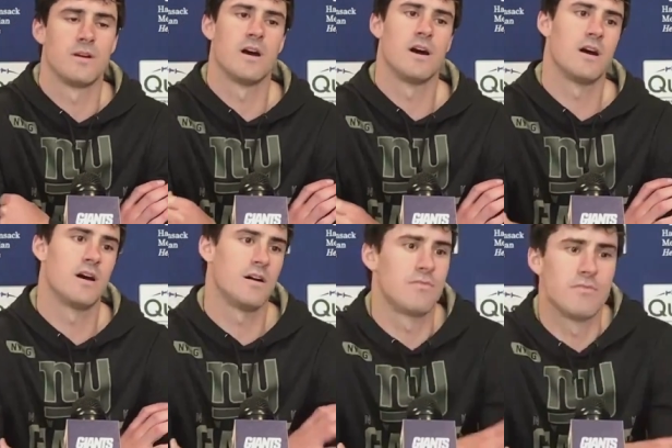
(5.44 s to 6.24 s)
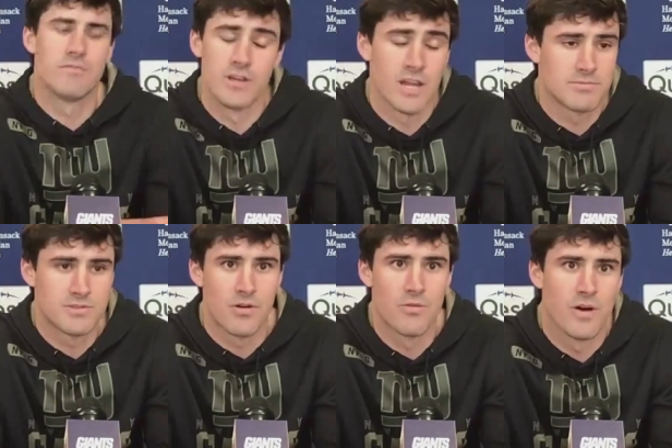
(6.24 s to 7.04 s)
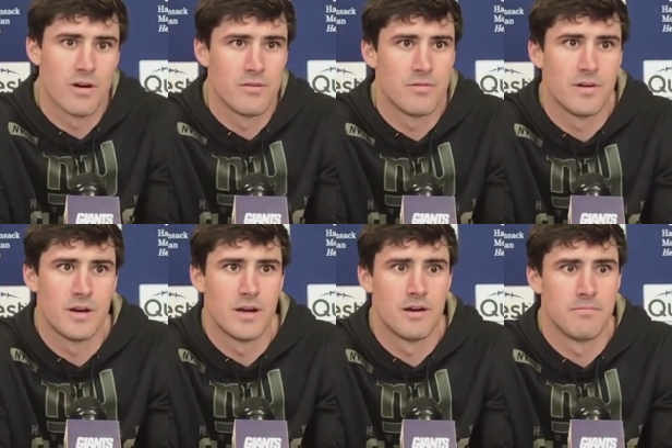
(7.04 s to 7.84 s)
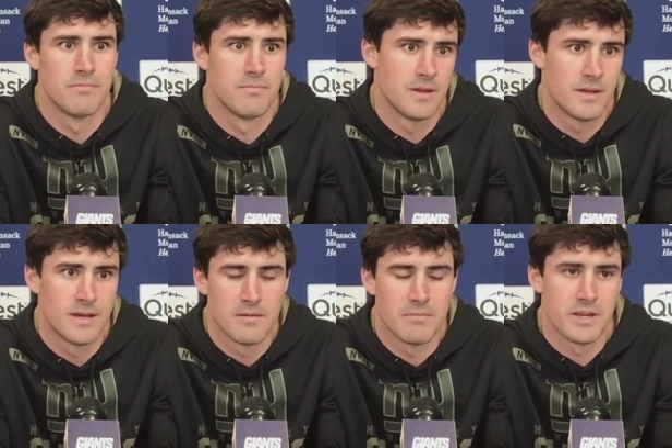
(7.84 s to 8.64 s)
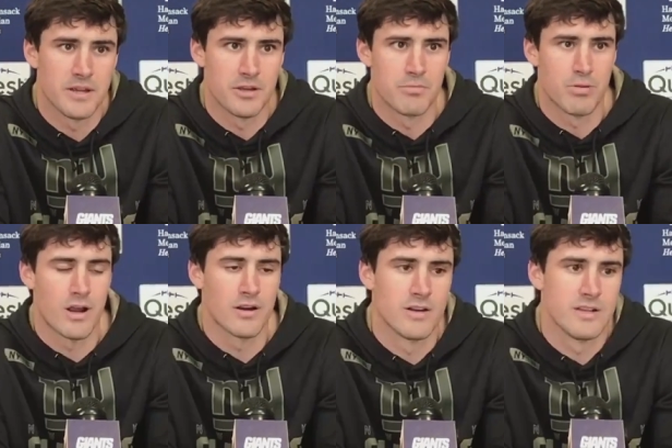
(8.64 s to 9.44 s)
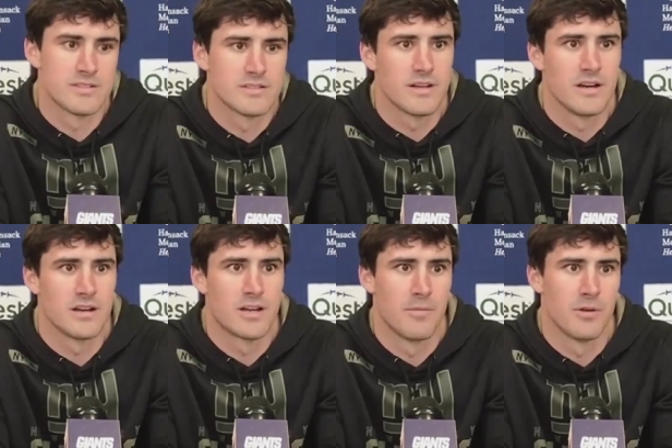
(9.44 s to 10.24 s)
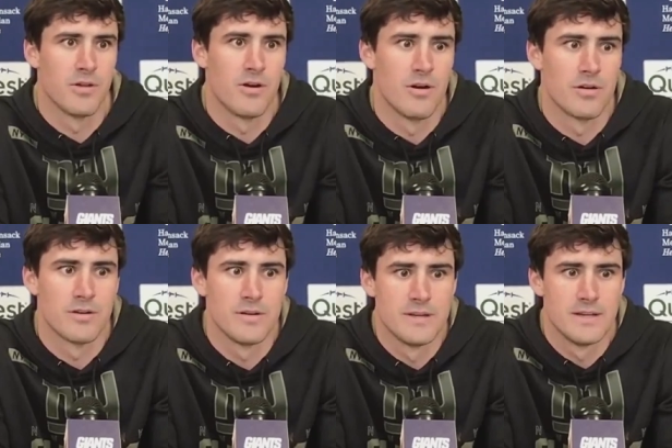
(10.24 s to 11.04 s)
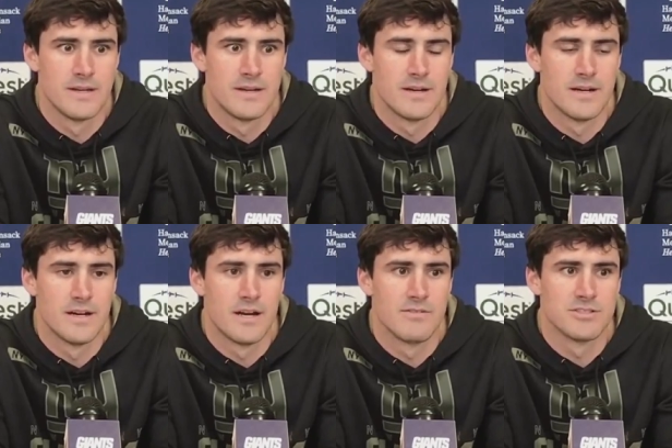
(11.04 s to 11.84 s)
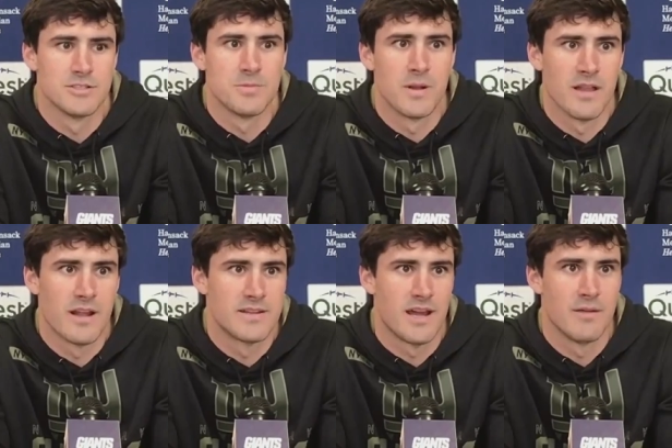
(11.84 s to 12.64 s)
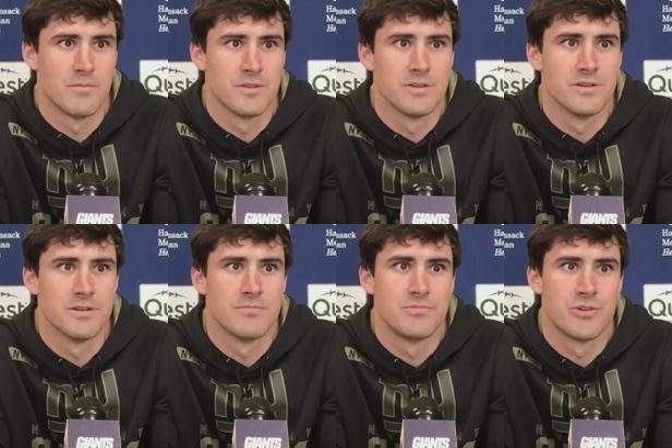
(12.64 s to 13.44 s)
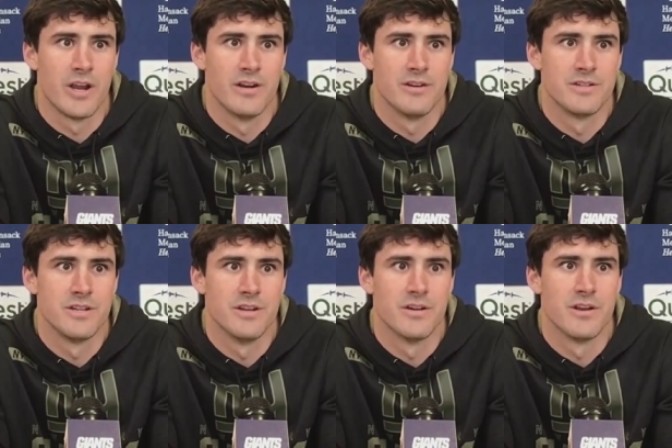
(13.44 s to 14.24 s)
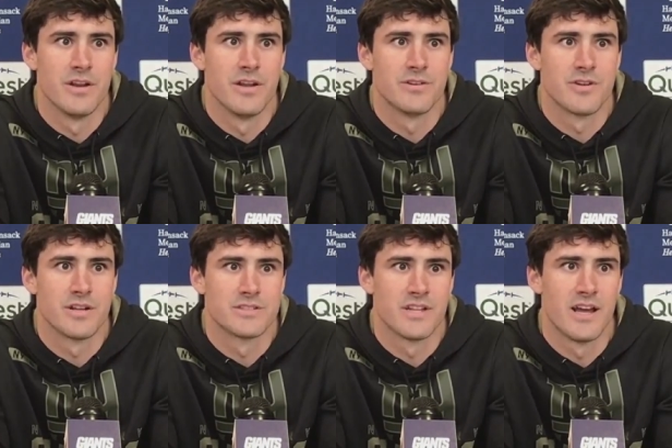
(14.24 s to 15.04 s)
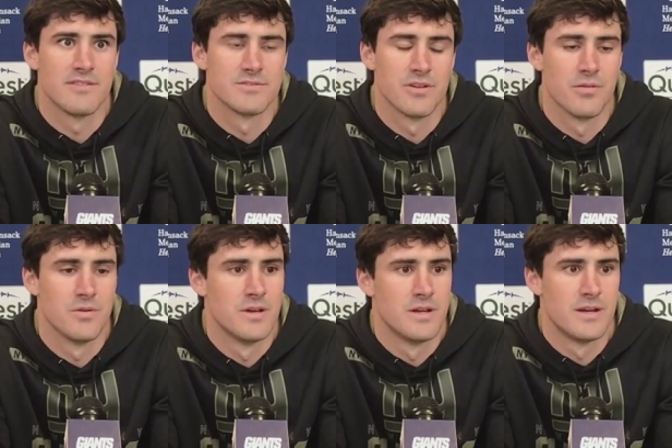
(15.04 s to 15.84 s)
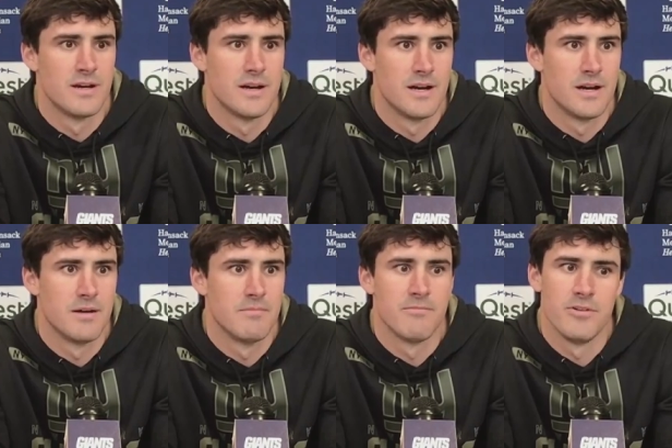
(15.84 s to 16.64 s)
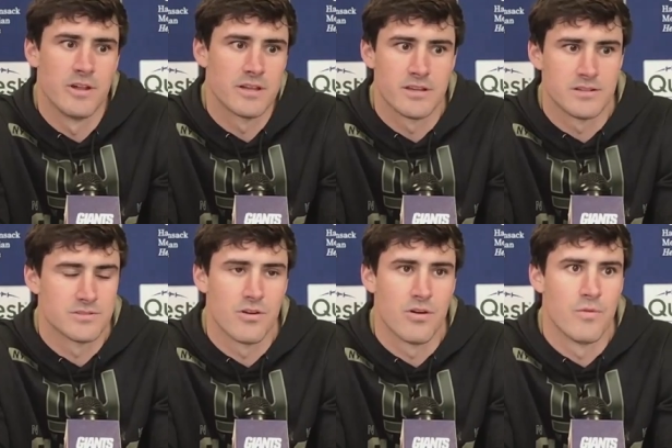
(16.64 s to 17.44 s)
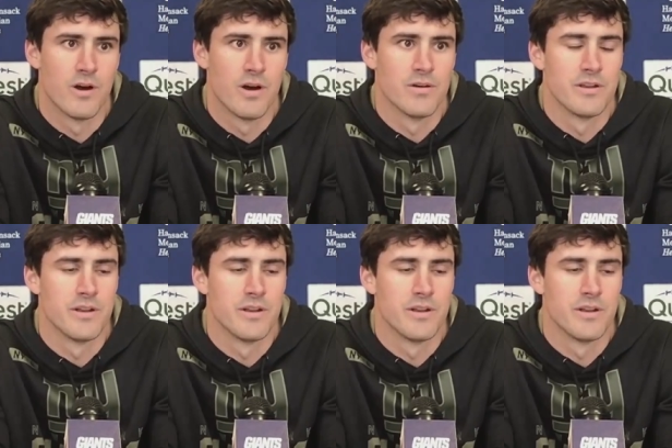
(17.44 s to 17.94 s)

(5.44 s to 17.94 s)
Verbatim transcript: Uh, rehab's going well. Um, making good progress, uh, coming along. Uh, obviously, spent a lot of time with the trainers here and, and strength staff. So, um, feel like things are going well.